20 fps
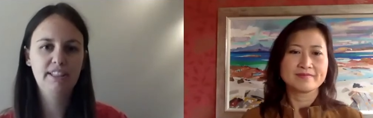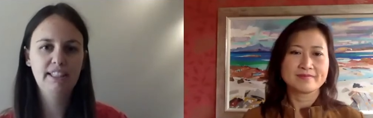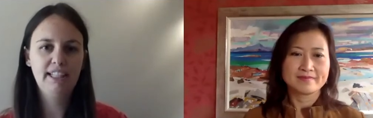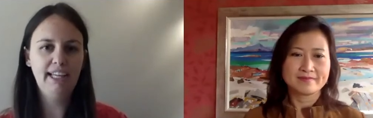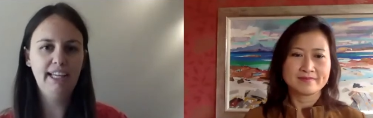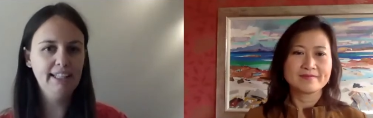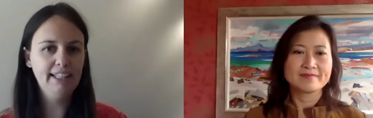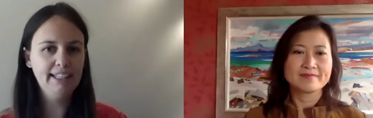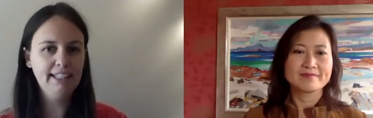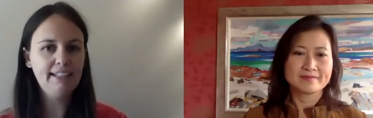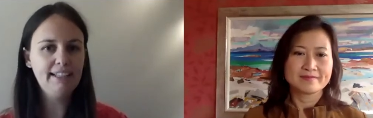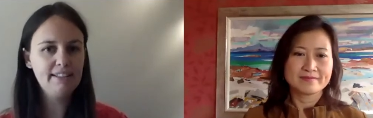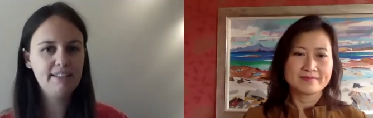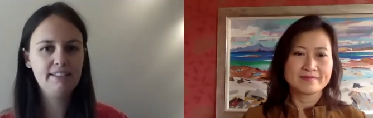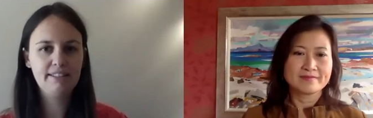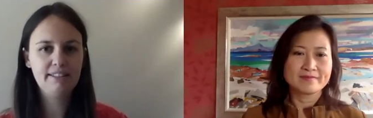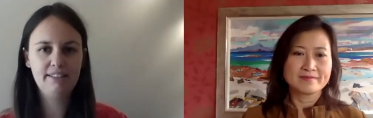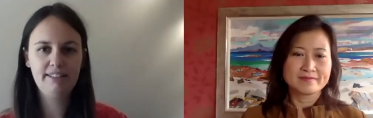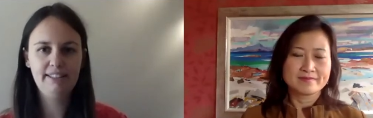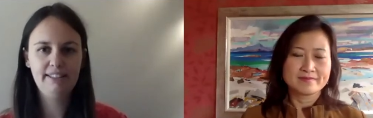Speaker 1: And
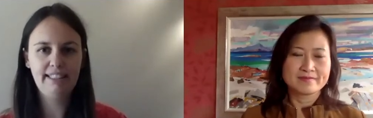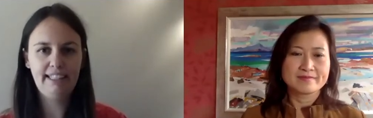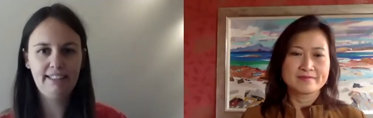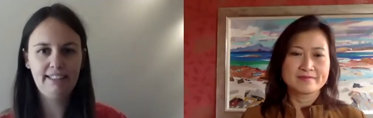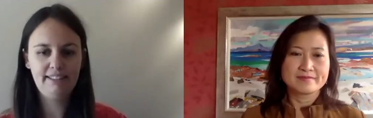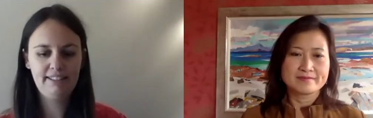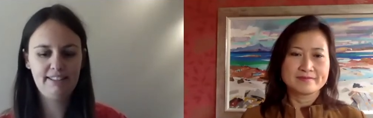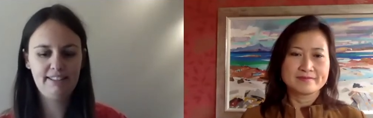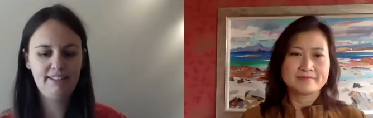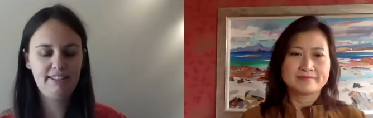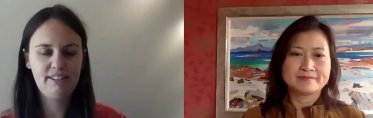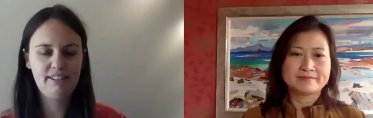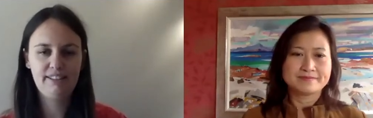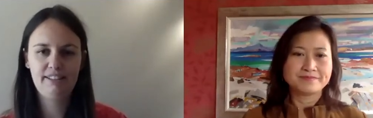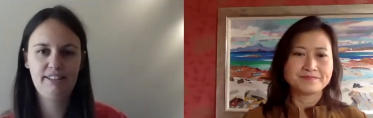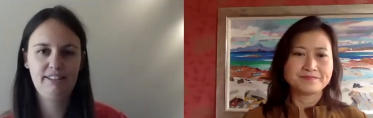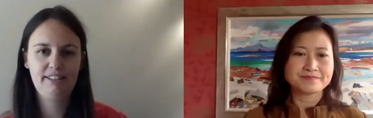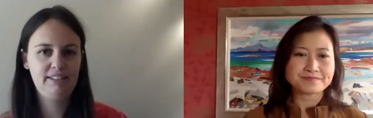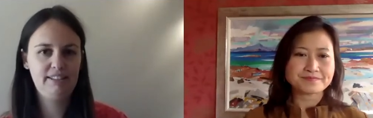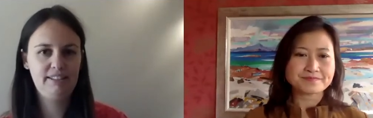that's that's
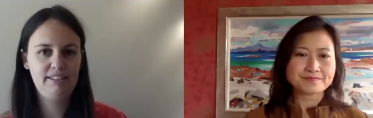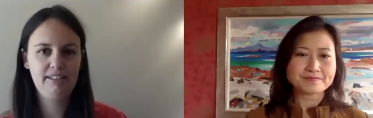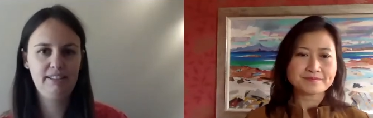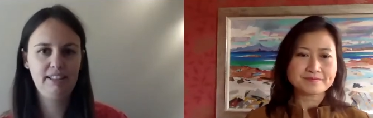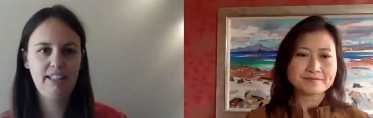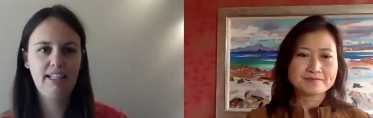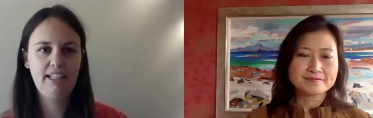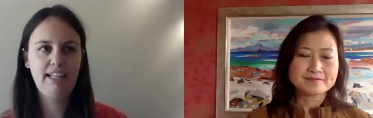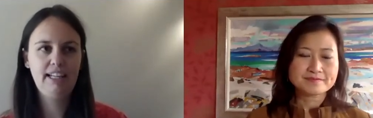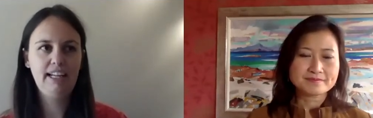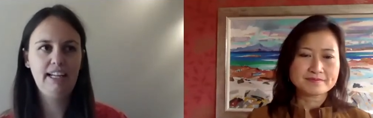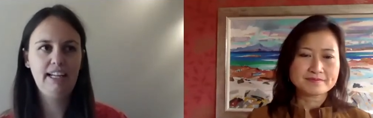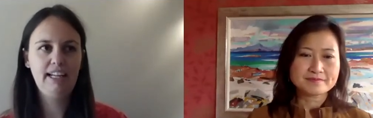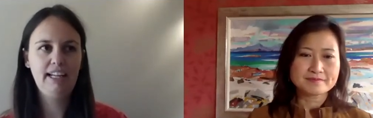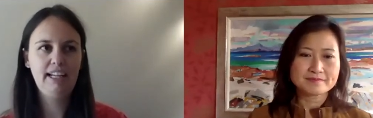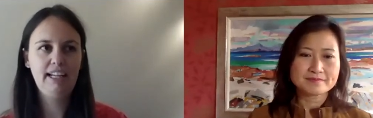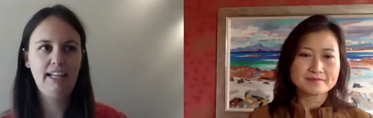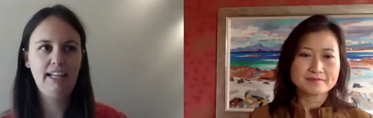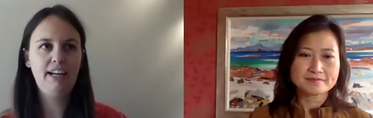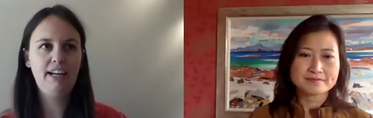
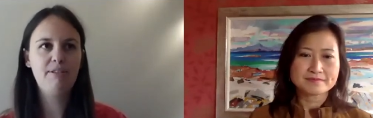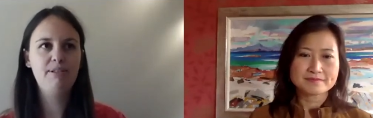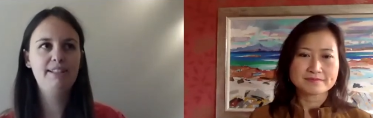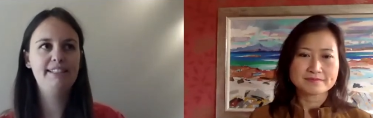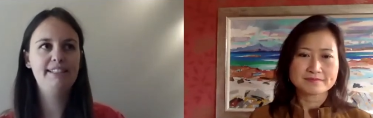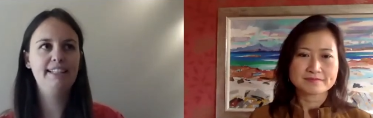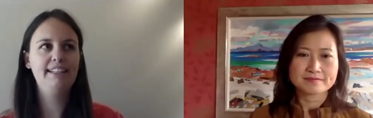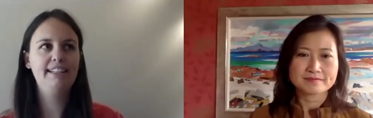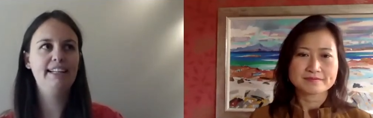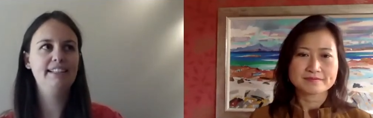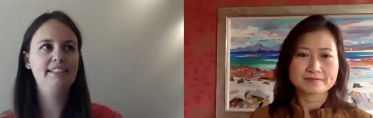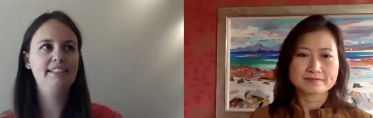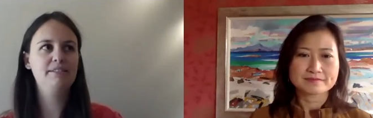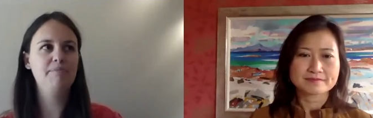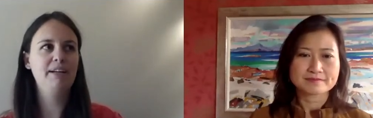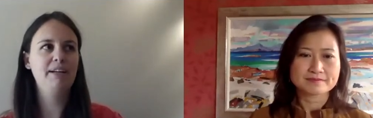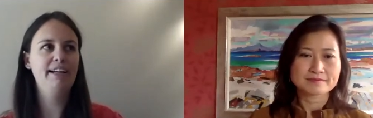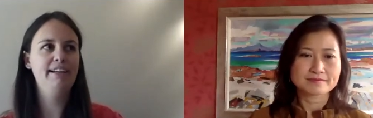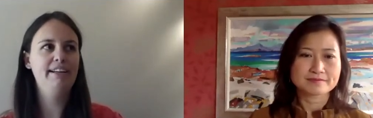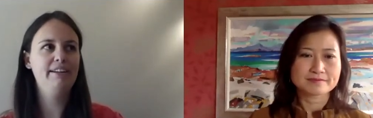I will say
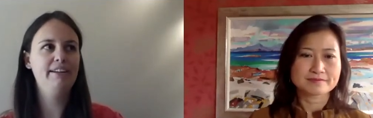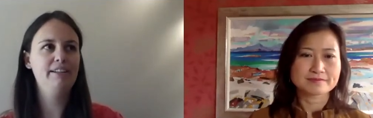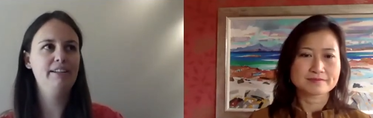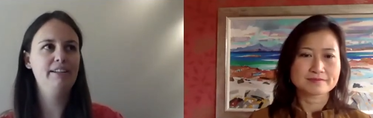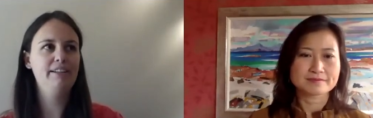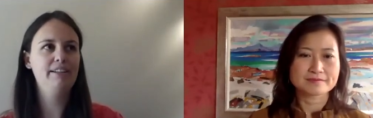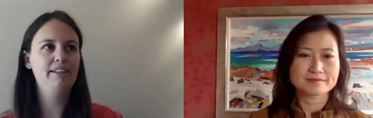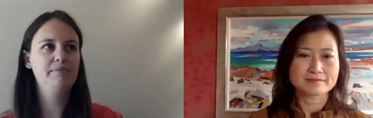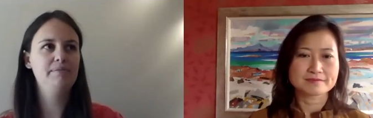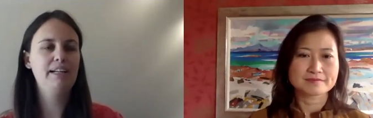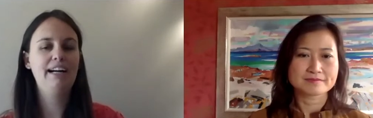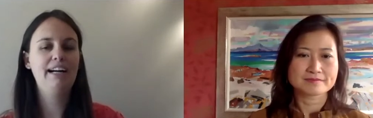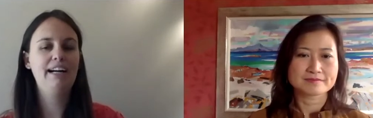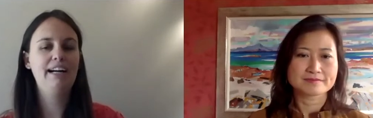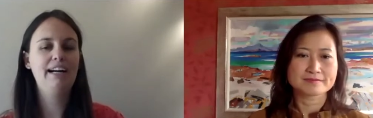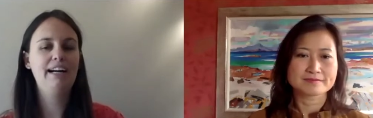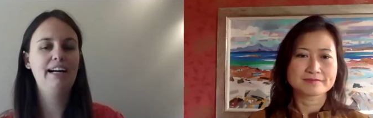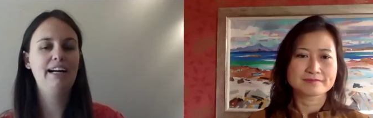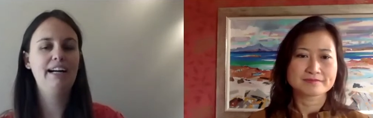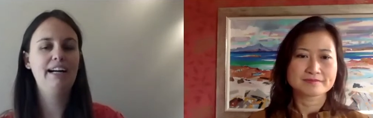that's my um,
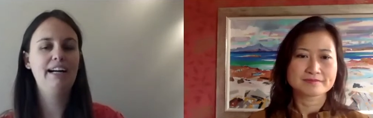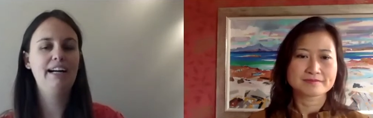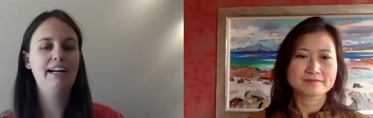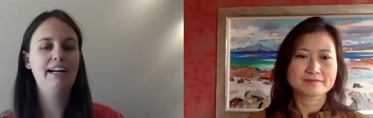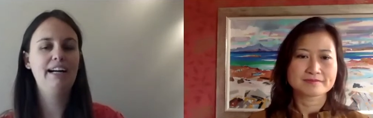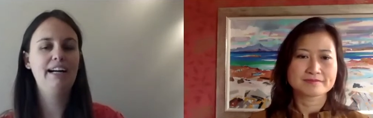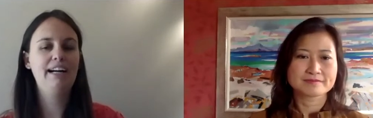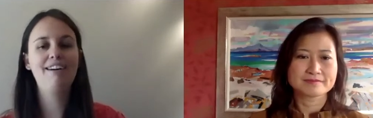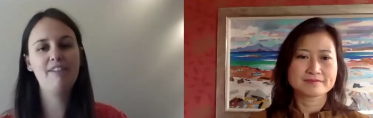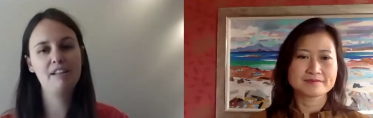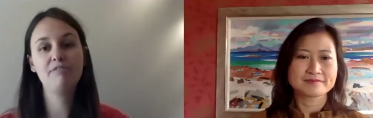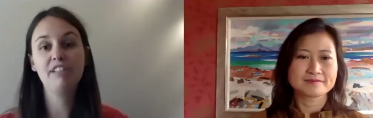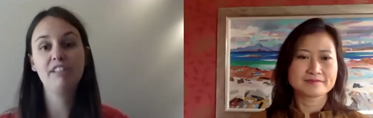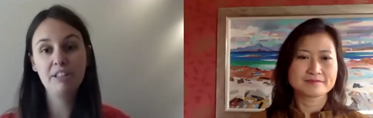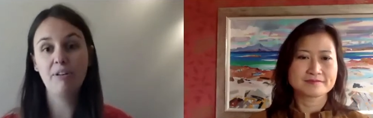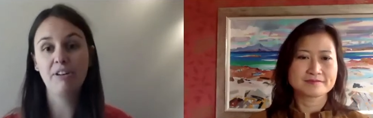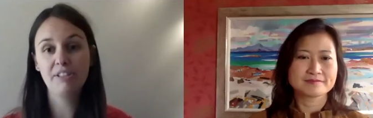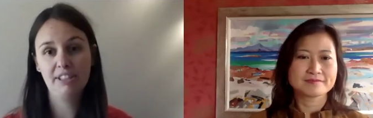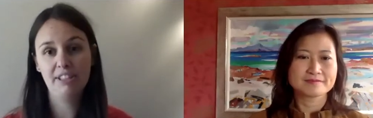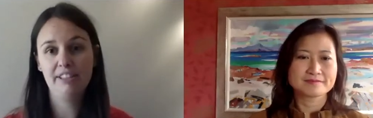how I feel
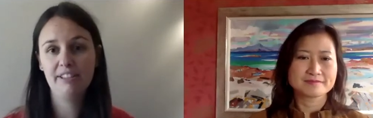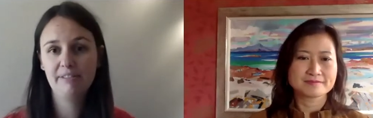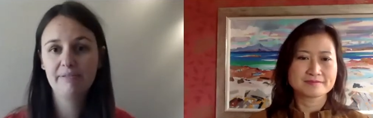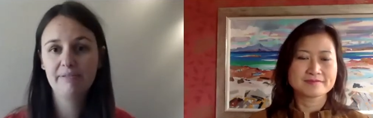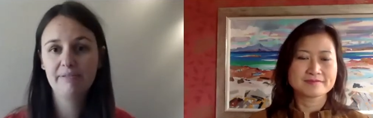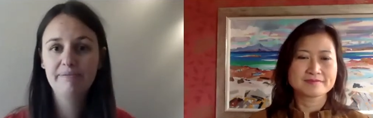grounded.